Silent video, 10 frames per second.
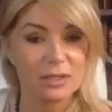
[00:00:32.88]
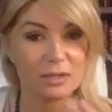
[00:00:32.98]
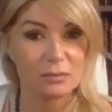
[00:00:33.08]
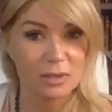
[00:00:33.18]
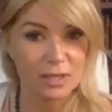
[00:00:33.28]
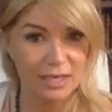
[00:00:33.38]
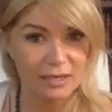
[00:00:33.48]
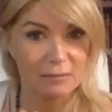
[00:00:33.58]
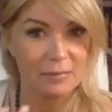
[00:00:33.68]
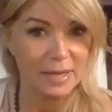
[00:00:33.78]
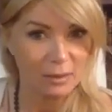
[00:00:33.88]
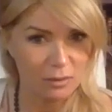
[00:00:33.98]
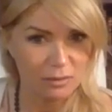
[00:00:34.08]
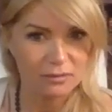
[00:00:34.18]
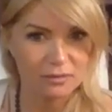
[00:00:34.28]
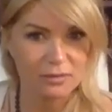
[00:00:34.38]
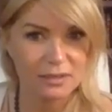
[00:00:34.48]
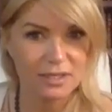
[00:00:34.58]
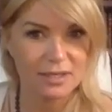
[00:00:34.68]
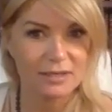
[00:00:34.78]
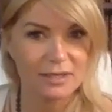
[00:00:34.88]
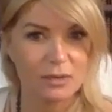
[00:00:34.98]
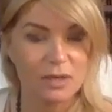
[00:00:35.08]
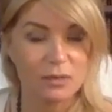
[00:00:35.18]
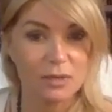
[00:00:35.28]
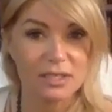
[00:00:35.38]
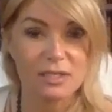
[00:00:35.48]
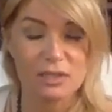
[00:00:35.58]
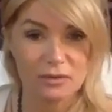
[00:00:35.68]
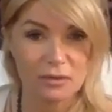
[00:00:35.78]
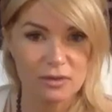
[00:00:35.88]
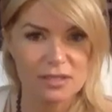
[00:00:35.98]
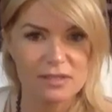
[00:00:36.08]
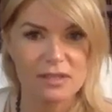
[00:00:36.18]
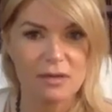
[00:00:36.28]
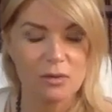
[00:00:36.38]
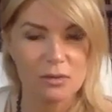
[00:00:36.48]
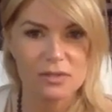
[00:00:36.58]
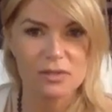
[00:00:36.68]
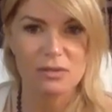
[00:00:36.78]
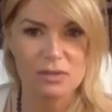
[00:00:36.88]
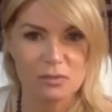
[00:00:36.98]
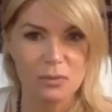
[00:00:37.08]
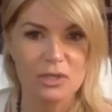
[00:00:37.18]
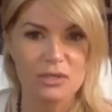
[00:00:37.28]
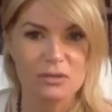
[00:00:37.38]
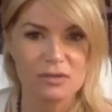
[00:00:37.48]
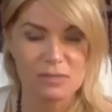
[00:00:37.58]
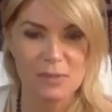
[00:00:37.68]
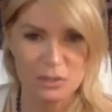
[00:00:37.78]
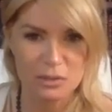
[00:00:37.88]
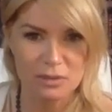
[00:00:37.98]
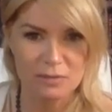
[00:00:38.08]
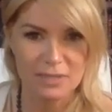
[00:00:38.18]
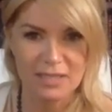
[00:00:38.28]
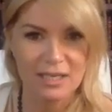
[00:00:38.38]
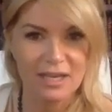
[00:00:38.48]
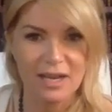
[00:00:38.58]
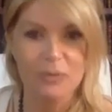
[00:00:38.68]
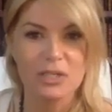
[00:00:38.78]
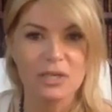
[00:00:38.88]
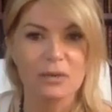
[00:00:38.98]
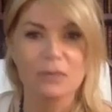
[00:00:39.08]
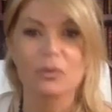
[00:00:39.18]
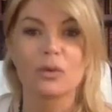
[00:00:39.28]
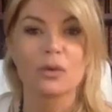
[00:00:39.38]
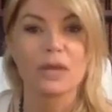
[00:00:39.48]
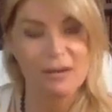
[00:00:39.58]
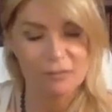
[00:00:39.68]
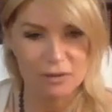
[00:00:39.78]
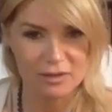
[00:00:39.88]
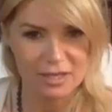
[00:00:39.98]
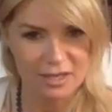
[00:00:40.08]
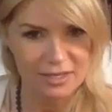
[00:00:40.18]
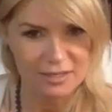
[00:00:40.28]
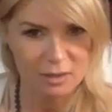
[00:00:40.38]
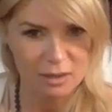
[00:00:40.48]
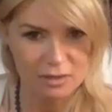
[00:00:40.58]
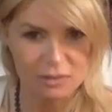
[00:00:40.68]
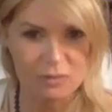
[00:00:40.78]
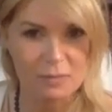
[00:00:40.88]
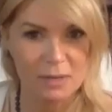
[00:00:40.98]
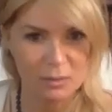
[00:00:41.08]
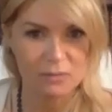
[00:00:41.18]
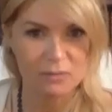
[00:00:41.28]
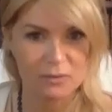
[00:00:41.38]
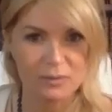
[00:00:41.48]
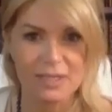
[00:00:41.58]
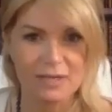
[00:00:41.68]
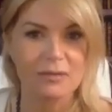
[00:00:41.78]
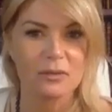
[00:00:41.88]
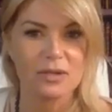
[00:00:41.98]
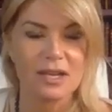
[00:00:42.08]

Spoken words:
communicate about and with each other is always so inspirational and special. I'm like, I wish I could record everything I talk to about you. Like,